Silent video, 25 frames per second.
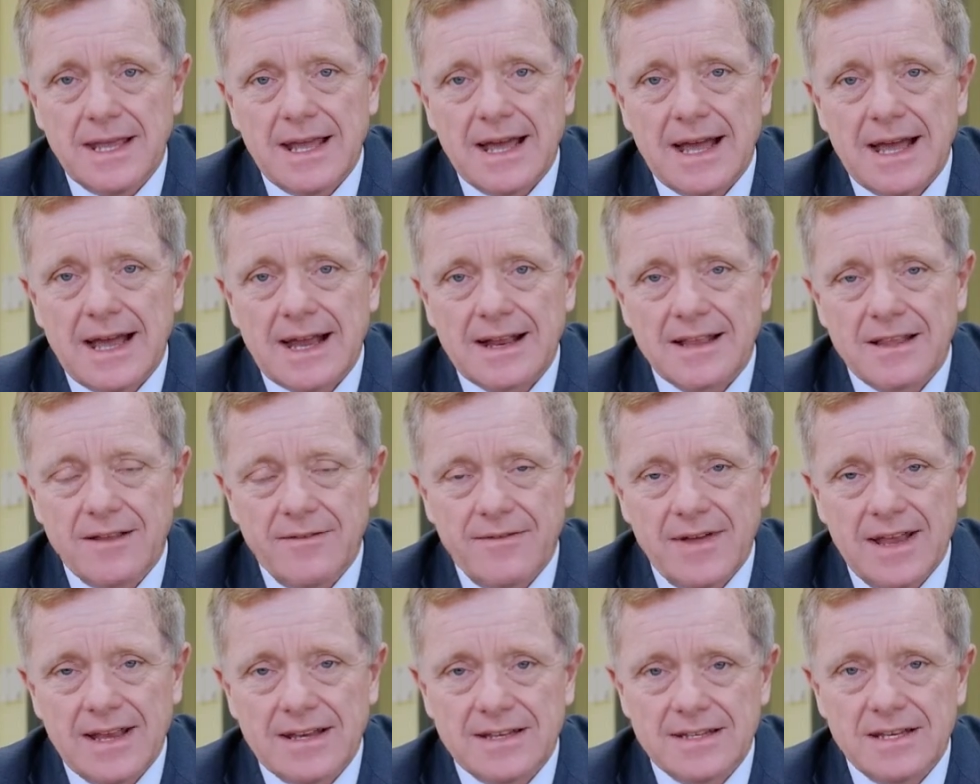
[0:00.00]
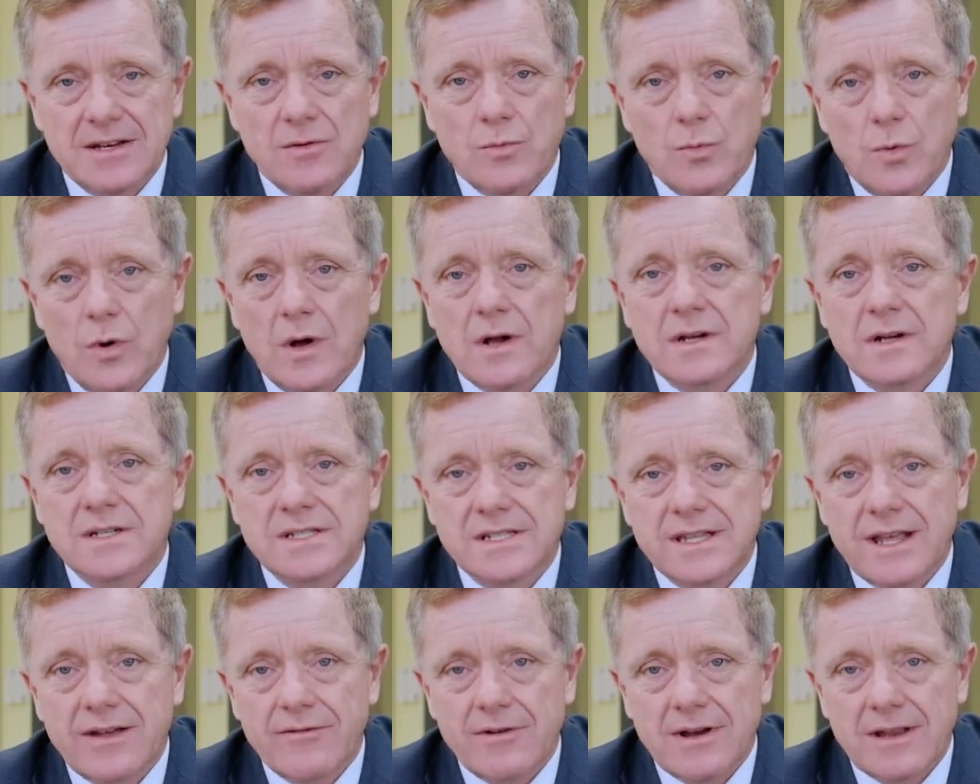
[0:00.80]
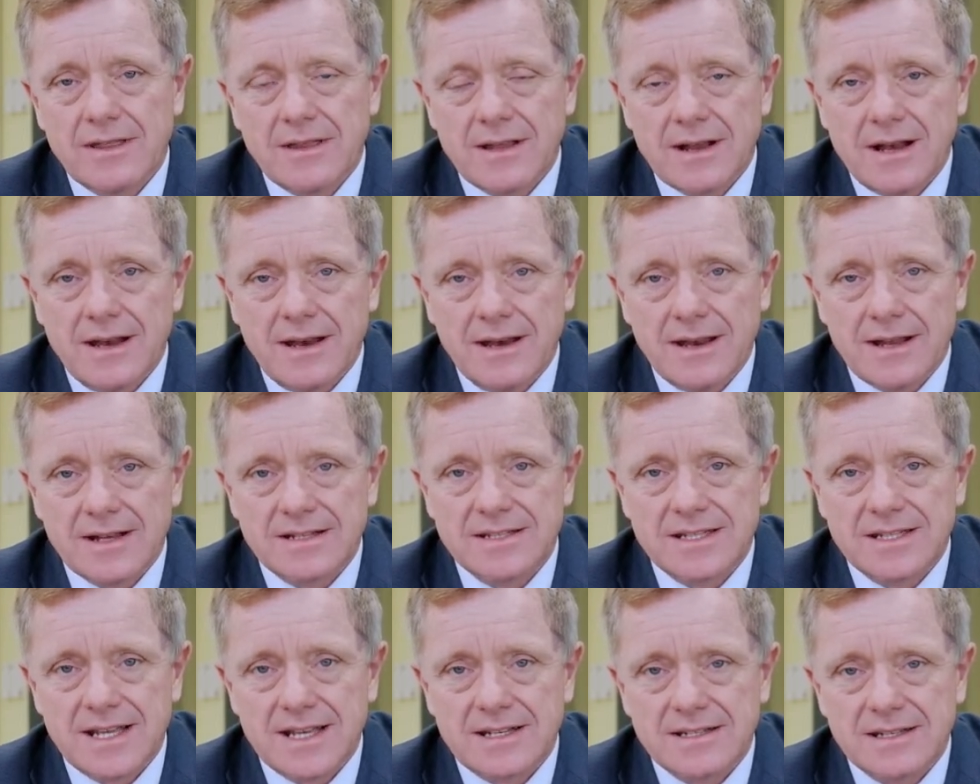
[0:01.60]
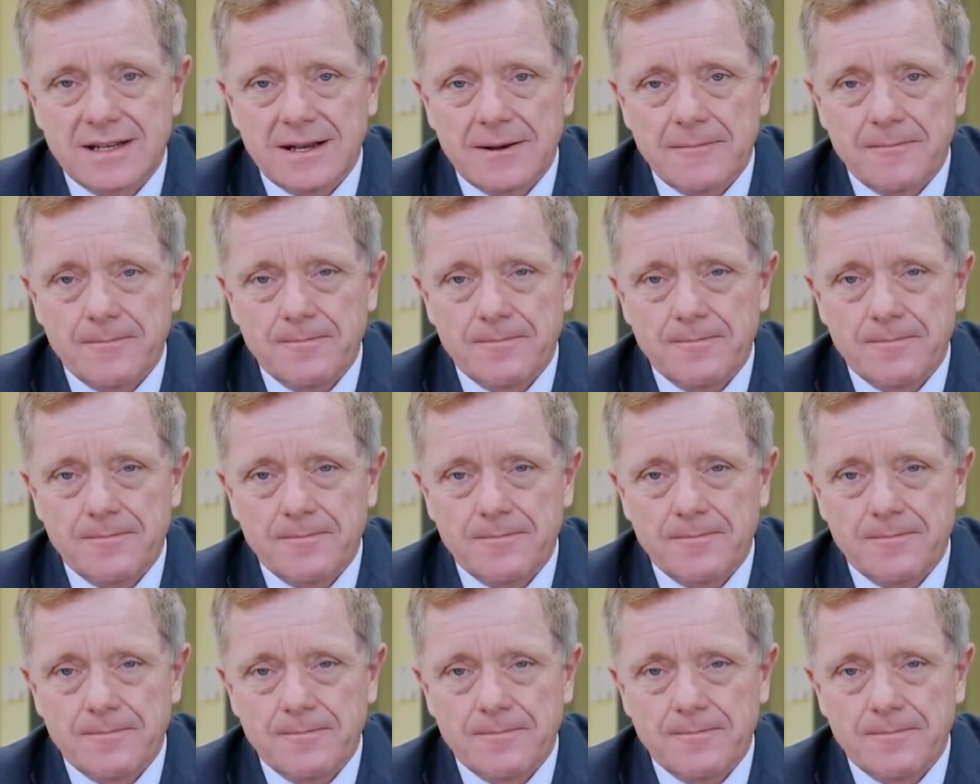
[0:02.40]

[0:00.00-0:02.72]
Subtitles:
activated whilst they're in the clinic setting.